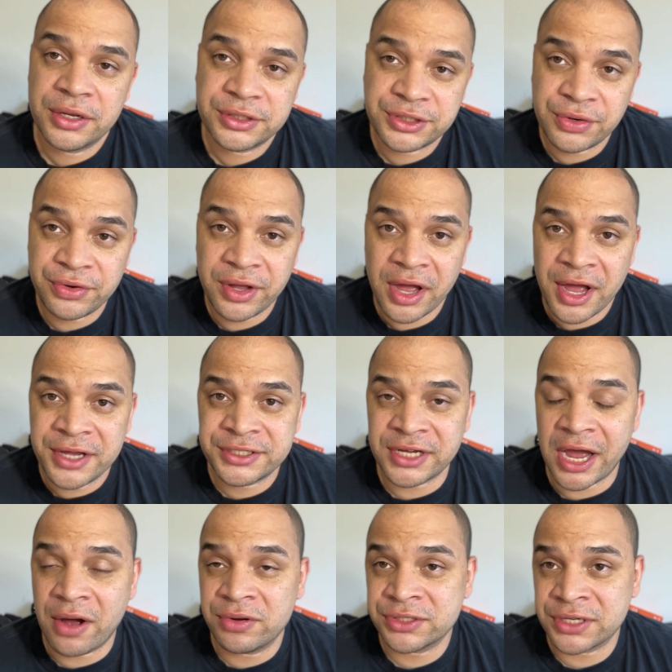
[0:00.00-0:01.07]
So, guys,
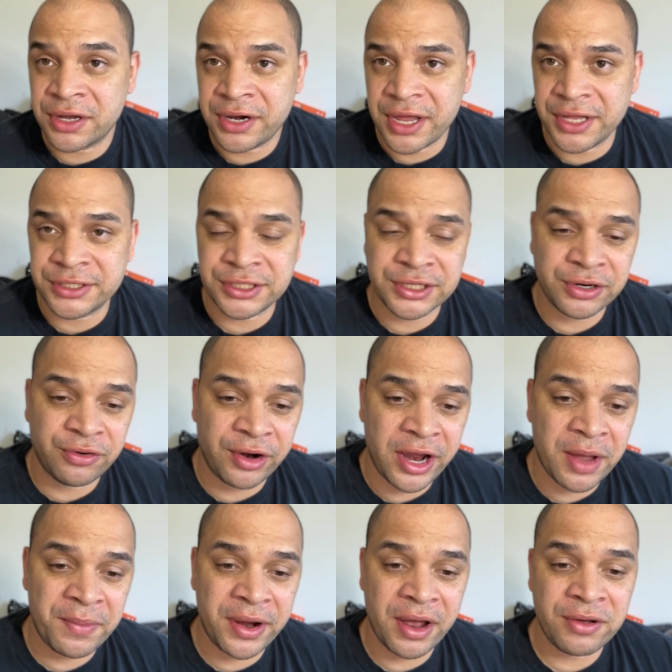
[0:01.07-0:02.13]
I was on
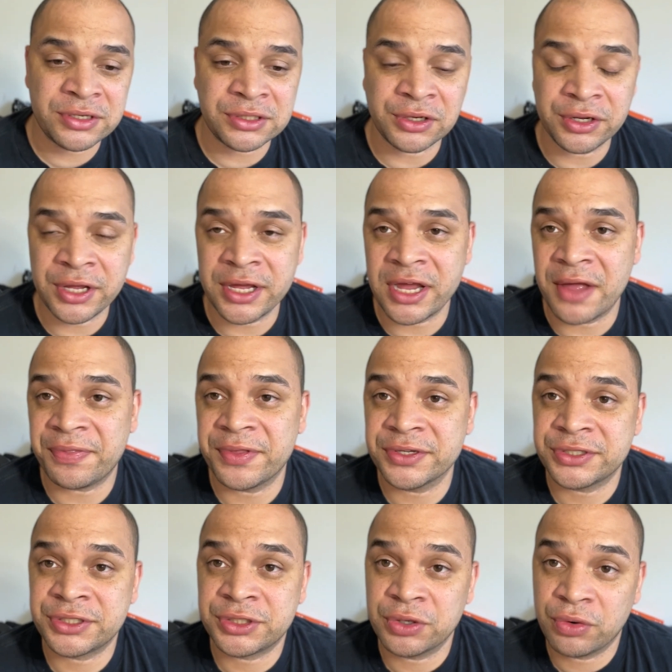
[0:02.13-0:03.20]
Instagram and I was looking at this
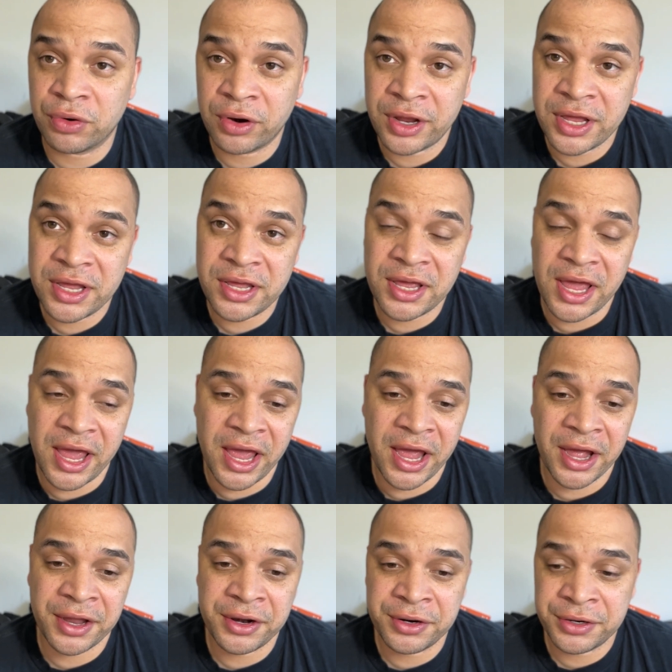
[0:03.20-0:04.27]
story,
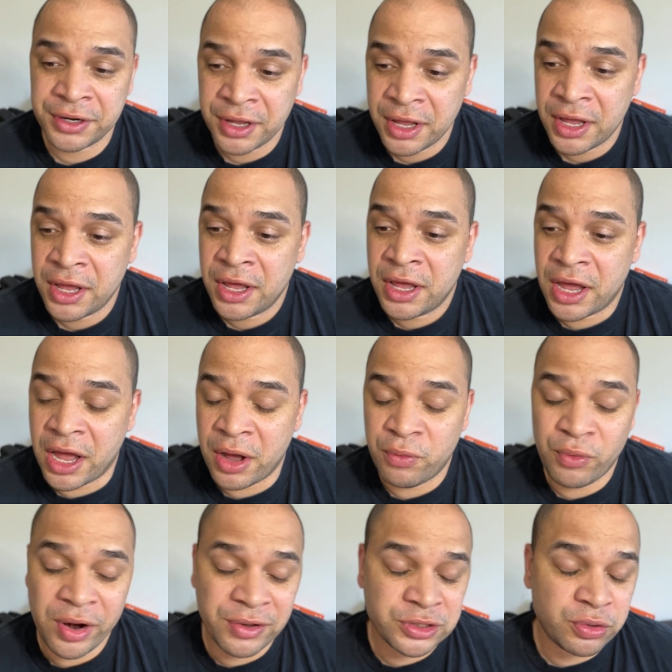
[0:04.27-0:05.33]
and
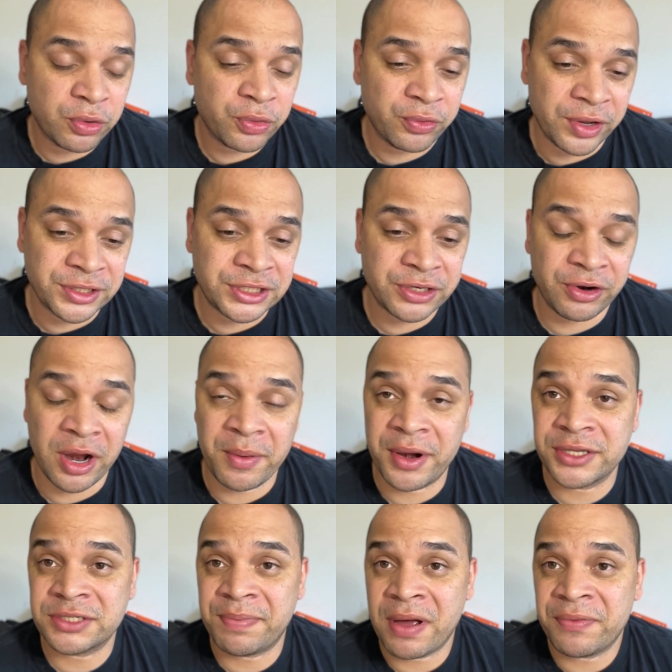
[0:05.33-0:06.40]
when I was going through Instagram, and
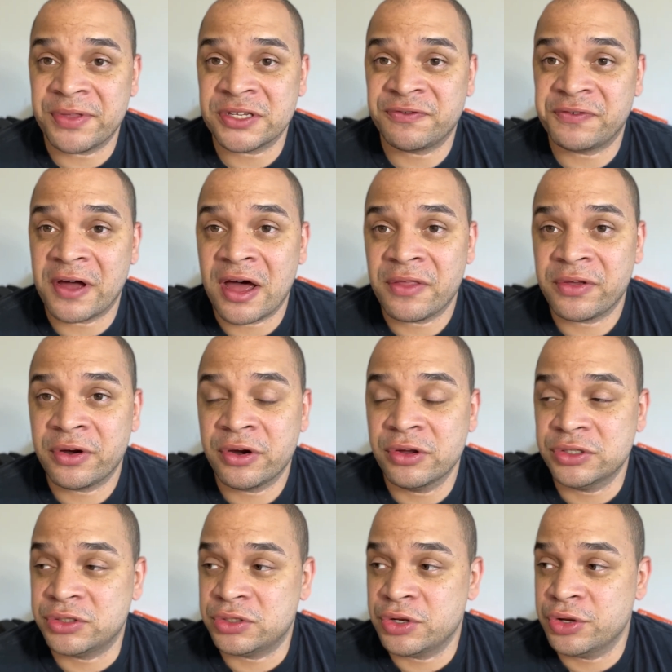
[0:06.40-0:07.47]
it's about this father
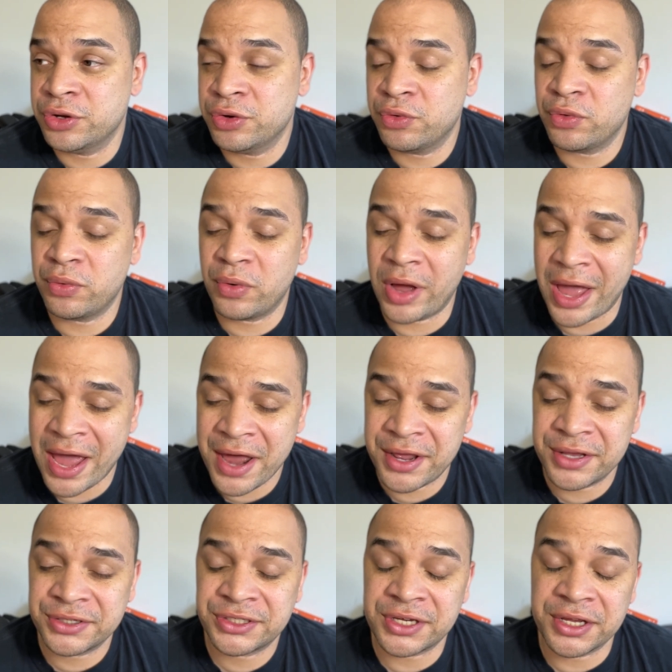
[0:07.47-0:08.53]
who had
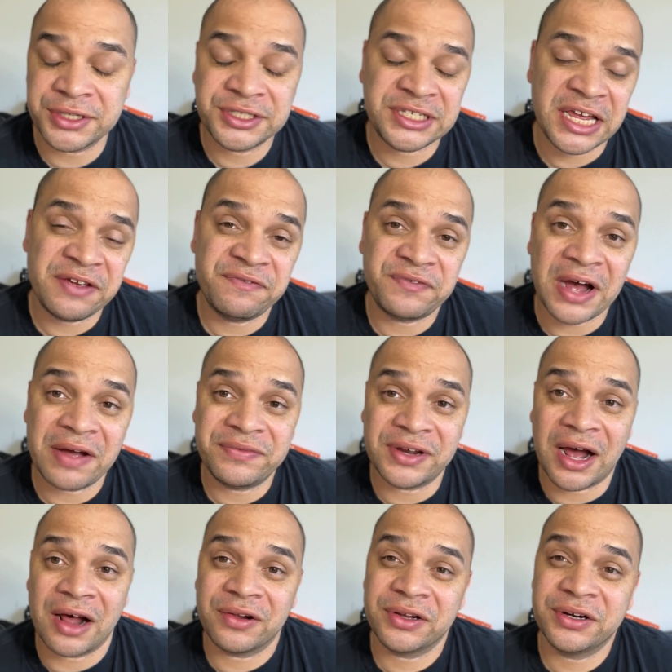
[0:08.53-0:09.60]
his son save
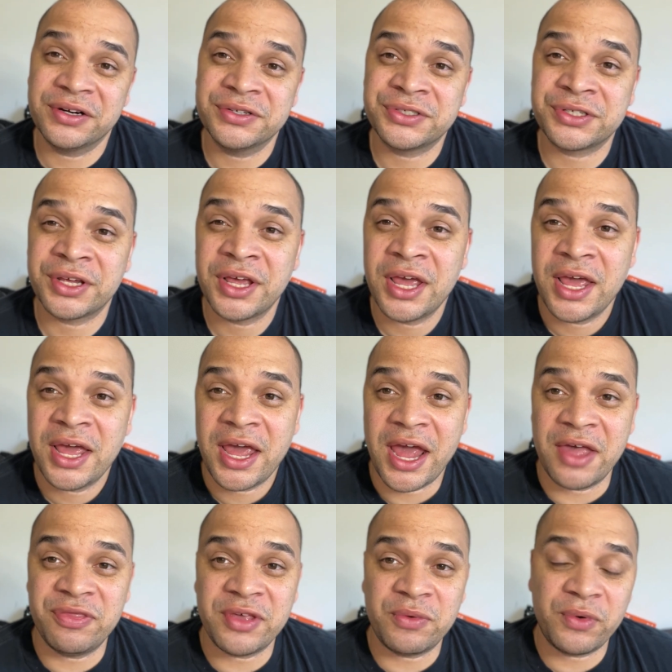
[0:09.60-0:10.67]
$5,
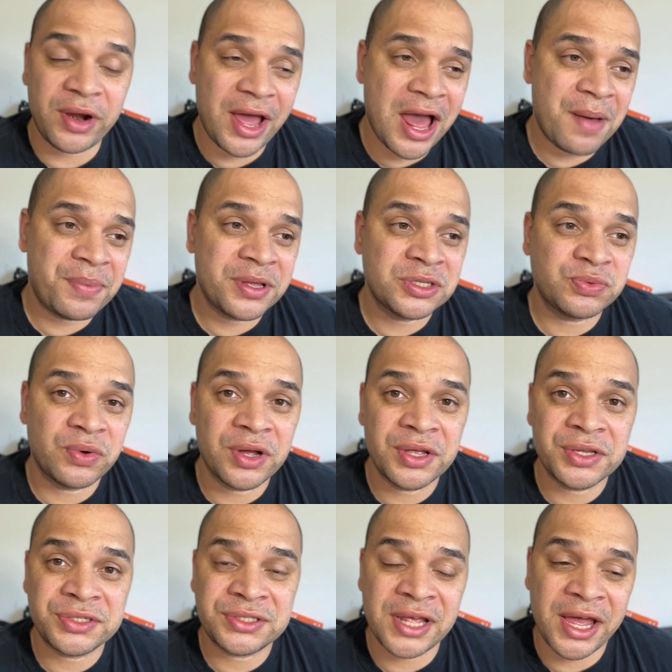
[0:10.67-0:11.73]
and then what happens
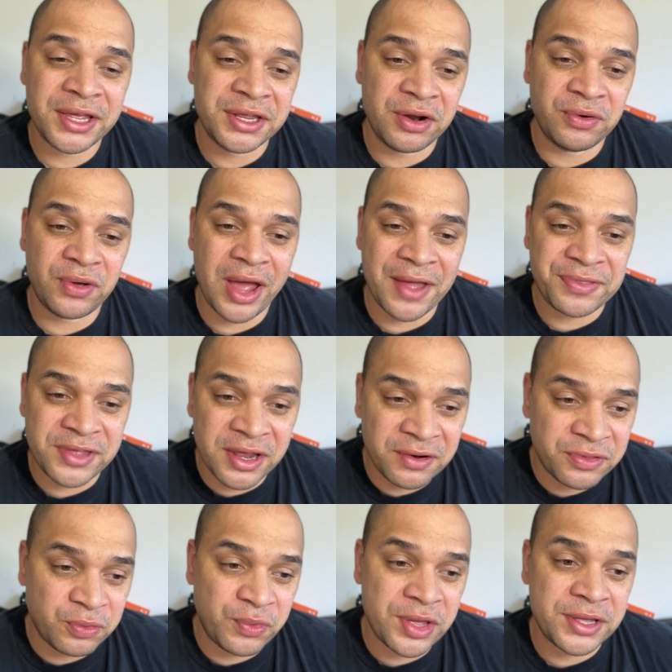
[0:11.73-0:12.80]
was that at the end of
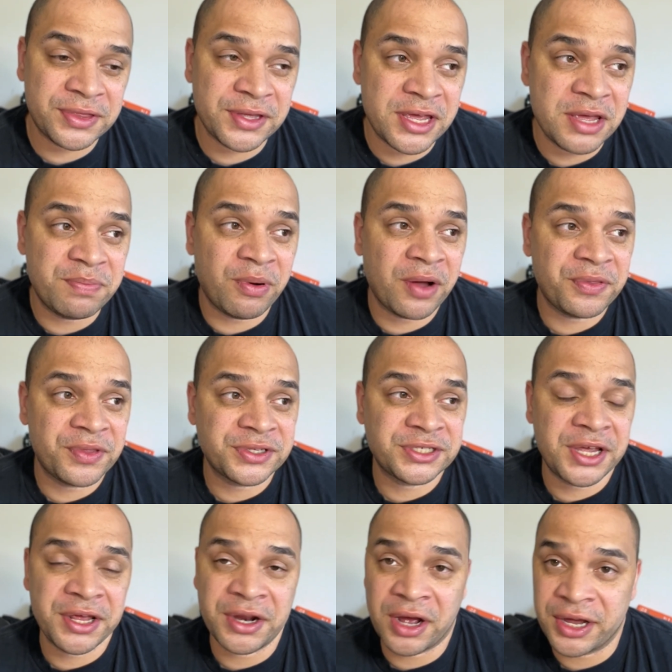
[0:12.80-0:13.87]
the week he bought this
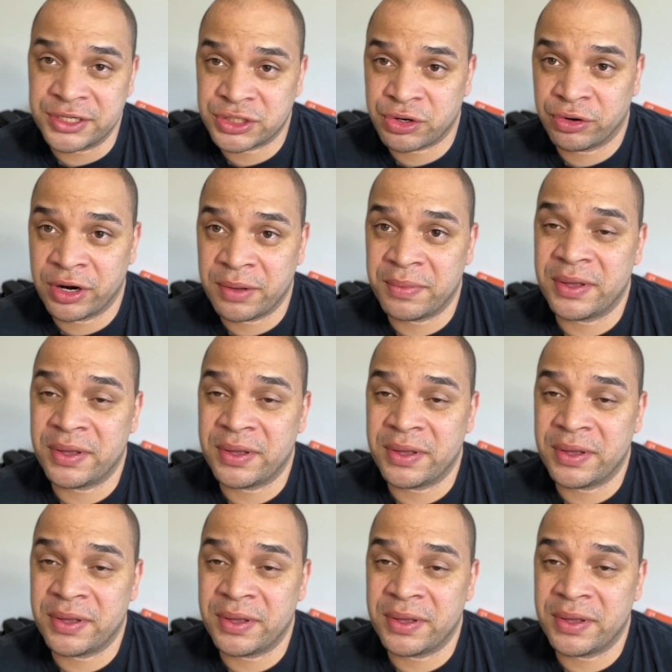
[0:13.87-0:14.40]
kid ice cream.